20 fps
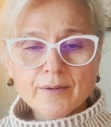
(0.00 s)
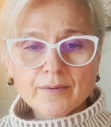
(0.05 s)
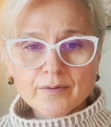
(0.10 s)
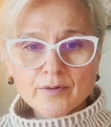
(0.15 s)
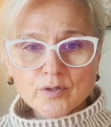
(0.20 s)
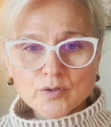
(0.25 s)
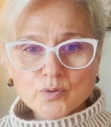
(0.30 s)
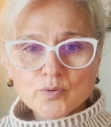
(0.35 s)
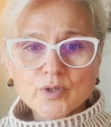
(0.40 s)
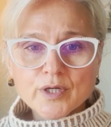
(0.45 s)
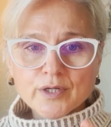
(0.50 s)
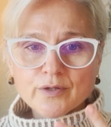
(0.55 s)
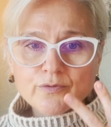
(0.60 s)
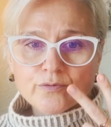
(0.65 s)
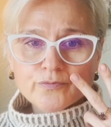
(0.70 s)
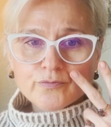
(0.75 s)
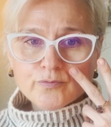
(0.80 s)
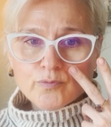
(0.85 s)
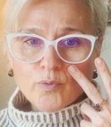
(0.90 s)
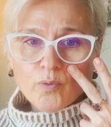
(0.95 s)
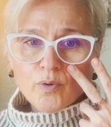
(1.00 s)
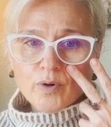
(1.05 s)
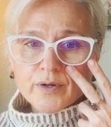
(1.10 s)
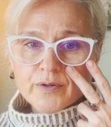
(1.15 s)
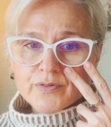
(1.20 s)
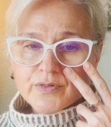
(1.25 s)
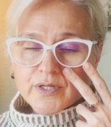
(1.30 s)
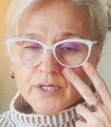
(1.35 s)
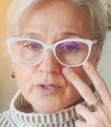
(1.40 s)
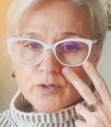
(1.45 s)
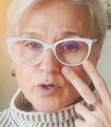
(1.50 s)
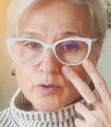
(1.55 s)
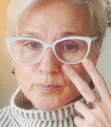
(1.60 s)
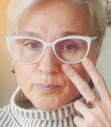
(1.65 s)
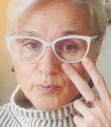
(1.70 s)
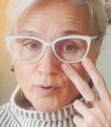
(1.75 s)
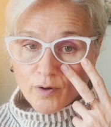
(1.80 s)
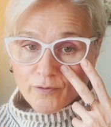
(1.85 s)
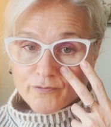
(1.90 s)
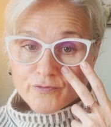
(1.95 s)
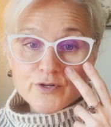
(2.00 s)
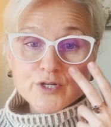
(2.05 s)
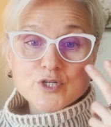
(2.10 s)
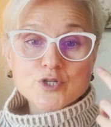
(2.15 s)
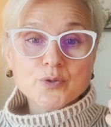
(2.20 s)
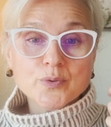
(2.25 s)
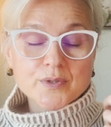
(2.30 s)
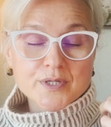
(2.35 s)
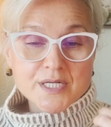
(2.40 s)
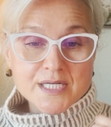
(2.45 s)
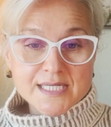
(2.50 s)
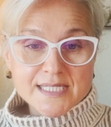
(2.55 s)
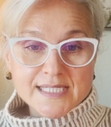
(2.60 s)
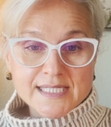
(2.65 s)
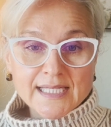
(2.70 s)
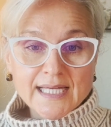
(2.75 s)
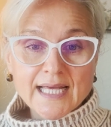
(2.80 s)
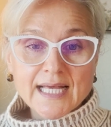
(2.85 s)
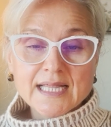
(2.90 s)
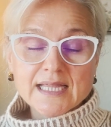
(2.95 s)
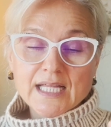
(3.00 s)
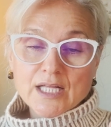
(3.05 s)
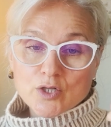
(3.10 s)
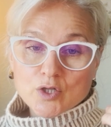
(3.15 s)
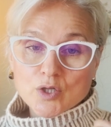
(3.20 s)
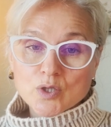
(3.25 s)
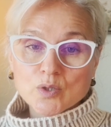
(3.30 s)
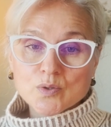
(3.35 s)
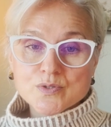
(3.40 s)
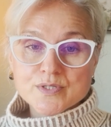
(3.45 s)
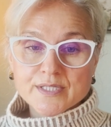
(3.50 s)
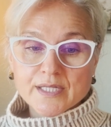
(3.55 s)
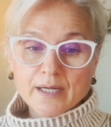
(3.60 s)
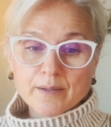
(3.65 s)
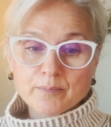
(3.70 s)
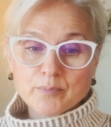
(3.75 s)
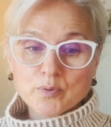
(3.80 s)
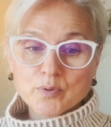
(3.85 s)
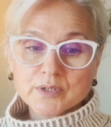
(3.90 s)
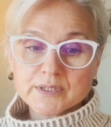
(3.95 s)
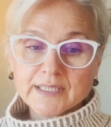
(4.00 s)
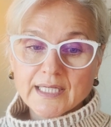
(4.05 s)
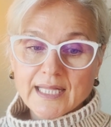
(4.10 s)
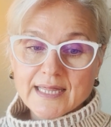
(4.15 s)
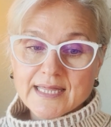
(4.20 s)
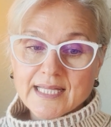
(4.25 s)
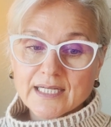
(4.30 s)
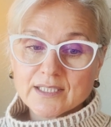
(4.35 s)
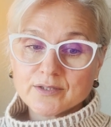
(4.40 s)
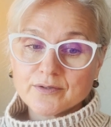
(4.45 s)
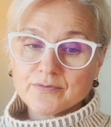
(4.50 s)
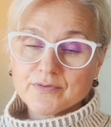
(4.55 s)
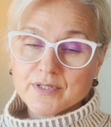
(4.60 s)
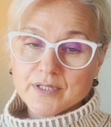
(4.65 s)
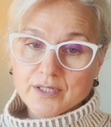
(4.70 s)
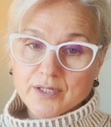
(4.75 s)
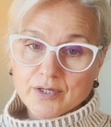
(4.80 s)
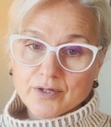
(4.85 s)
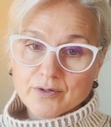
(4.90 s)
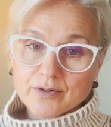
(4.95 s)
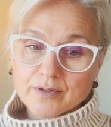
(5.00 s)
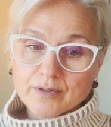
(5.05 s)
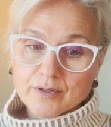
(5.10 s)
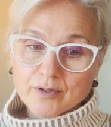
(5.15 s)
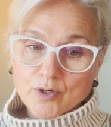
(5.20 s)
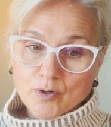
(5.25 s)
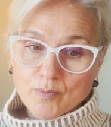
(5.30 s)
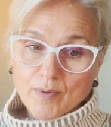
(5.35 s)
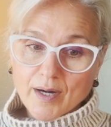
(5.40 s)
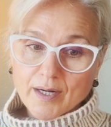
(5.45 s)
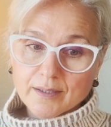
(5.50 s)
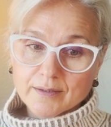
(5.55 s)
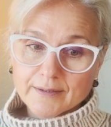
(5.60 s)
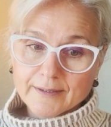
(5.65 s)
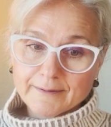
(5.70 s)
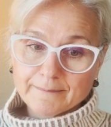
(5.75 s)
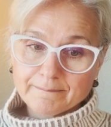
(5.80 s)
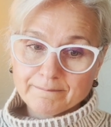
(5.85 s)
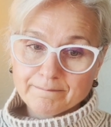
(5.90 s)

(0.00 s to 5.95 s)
looking for the nonprofit to understand and close their books at the end of the year correctly.